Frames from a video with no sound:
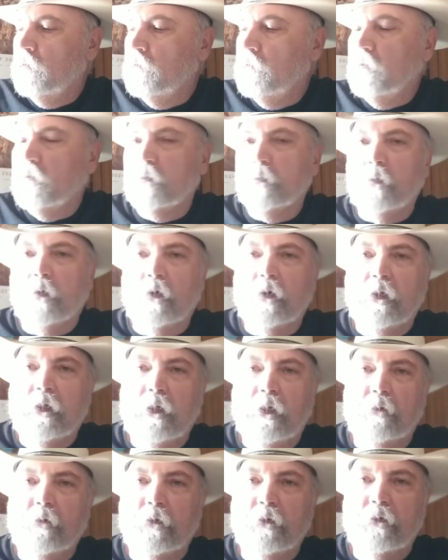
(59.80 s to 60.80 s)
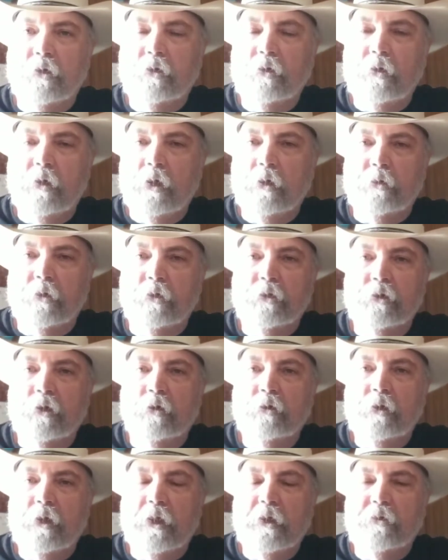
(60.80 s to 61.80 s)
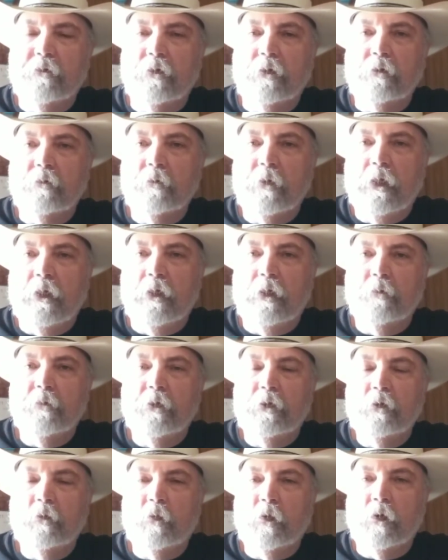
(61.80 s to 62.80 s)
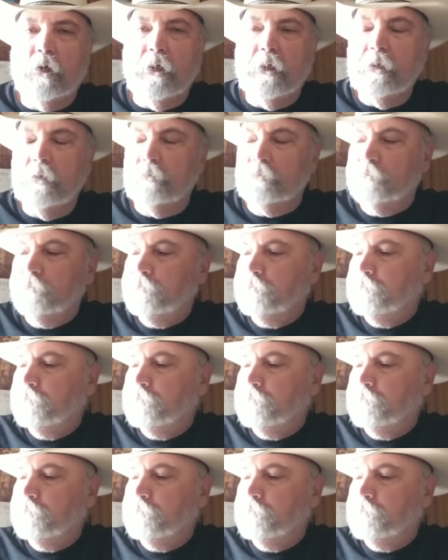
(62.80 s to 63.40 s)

this morning it was it was no different. Get up in the morning and